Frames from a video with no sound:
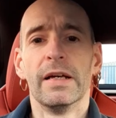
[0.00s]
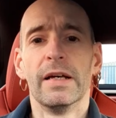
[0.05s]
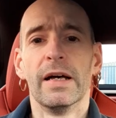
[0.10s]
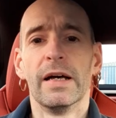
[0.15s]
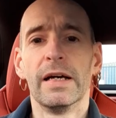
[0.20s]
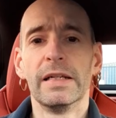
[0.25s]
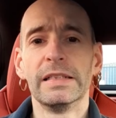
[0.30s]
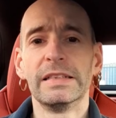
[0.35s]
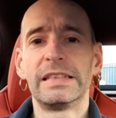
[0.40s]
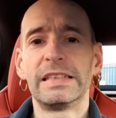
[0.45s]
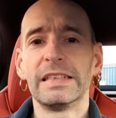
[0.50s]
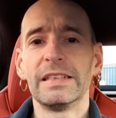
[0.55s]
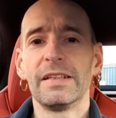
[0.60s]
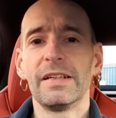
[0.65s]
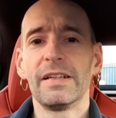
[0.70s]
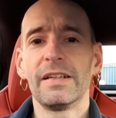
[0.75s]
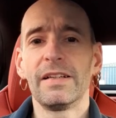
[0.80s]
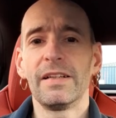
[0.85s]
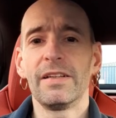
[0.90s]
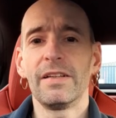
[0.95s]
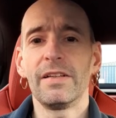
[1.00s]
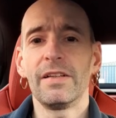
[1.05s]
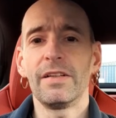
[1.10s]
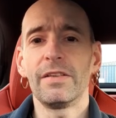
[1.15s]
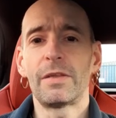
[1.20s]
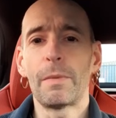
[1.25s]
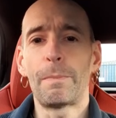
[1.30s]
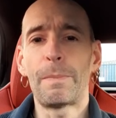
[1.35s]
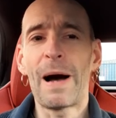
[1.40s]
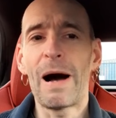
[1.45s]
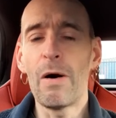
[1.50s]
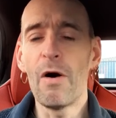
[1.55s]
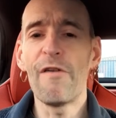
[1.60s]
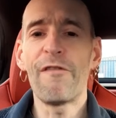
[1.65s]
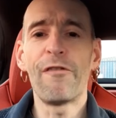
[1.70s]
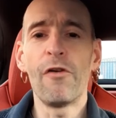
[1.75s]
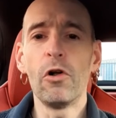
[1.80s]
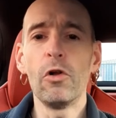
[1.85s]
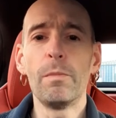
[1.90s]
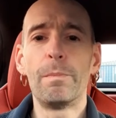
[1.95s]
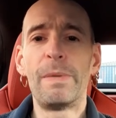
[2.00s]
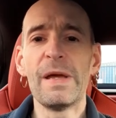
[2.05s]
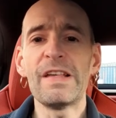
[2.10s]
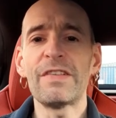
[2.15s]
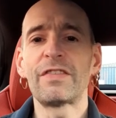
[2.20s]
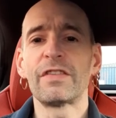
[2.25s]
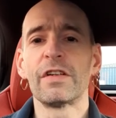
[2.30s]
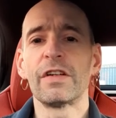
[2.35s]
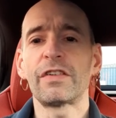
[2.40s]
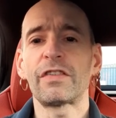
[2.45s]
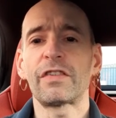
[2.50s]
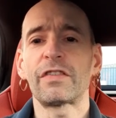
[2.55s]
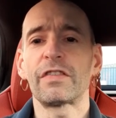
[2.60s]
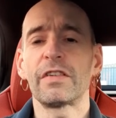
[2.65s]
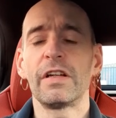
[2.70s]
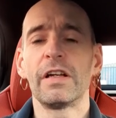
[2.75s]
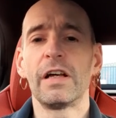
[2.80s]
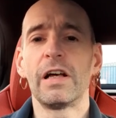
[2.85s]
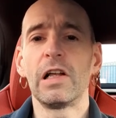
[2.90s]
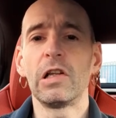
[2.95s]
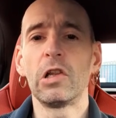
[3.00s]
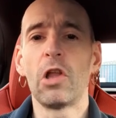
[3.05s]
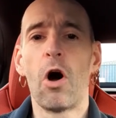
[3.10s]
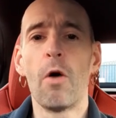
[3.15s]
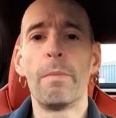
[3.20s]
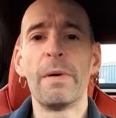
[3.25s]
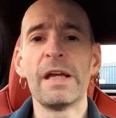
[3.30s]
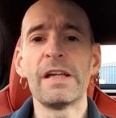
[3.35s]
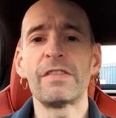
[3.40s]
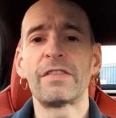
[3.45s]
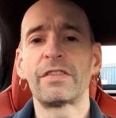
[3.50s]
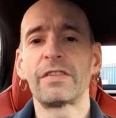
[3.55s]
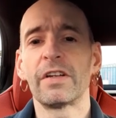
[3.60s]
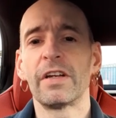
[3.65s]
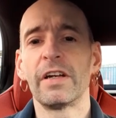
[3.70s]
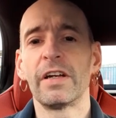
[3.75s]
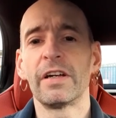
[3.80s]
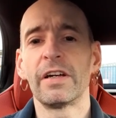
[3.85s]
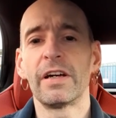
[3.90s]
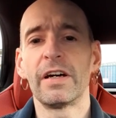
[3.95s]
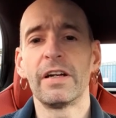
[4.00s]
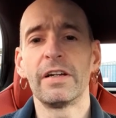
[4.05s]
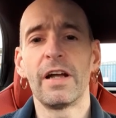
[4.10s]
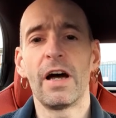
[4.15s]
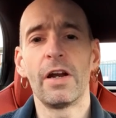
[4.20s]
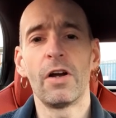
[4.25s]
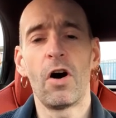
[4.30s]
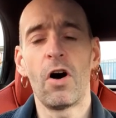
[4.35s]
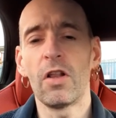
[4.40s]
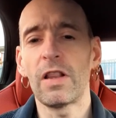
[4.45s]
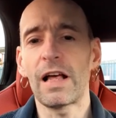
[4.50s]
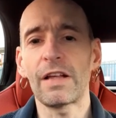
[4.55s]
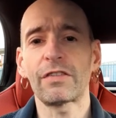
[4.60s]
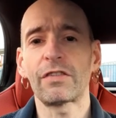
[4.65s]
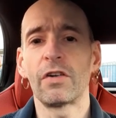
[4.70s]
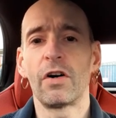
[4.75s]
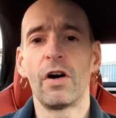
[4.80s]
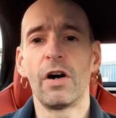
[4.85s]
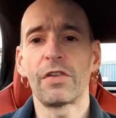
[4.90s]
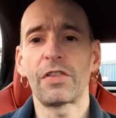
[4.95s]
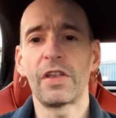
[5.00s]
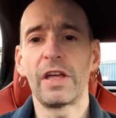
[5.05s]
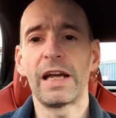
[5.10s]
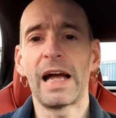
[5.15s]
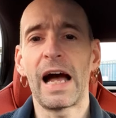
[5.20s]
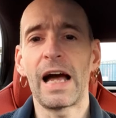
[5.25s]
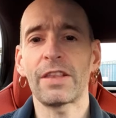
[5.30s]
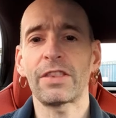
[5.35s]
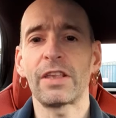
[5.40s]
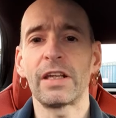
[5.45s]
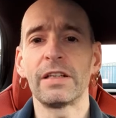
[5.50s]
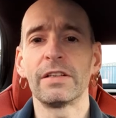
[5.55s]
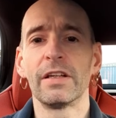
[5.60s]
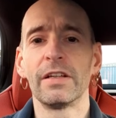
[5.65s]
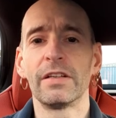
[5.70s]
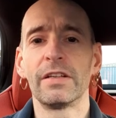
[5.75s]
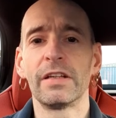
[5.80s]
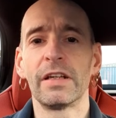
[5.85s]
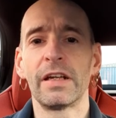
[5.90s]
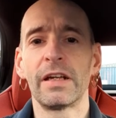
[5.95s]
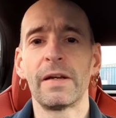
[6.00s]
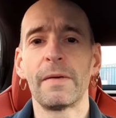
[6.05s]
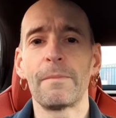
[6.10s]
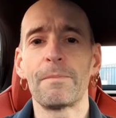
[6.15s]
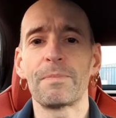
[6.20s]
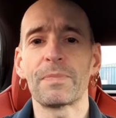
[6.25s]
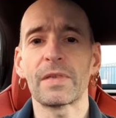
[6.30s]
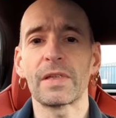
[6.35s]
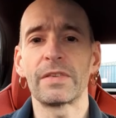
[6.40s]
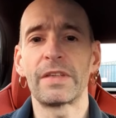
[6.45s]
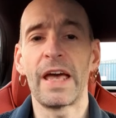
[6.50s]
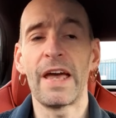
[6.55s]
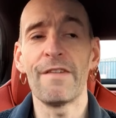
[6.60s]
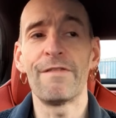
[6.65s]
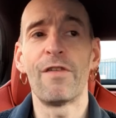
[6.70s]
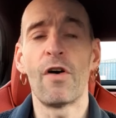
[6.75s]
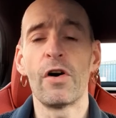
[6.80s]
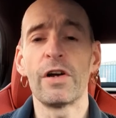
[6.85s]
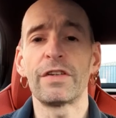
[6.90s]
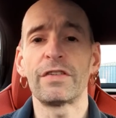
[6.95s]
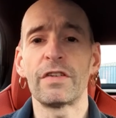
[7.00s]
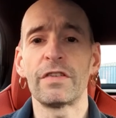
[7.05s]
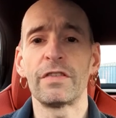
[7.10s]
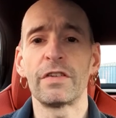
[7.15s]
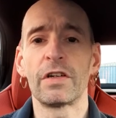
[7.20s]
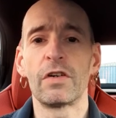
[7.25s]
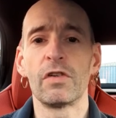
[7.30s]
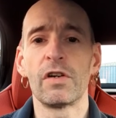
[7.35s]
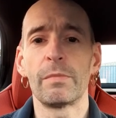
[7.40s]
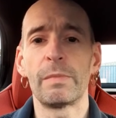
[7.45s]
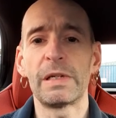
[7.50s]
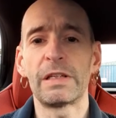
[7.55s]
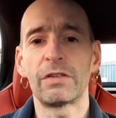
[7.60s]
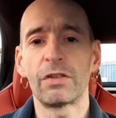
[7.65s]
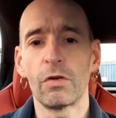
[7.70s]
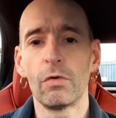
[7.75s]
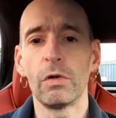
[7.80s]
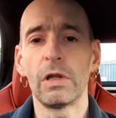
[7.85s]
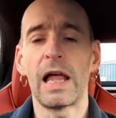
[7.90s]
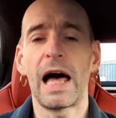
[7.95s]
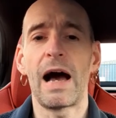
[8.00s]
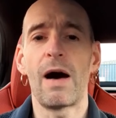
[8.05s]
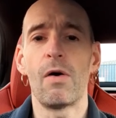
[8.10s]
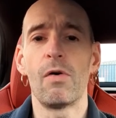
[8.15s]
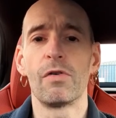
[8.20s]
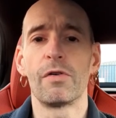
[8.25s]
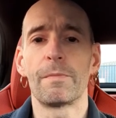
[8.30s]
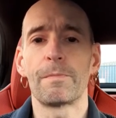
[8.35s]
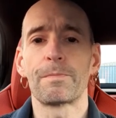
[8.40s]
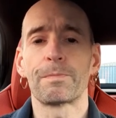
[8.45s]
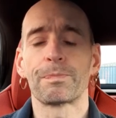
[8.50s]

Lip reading: And the powerful business lobbies and all that sort of thing, I think that their voices are going to be too loud.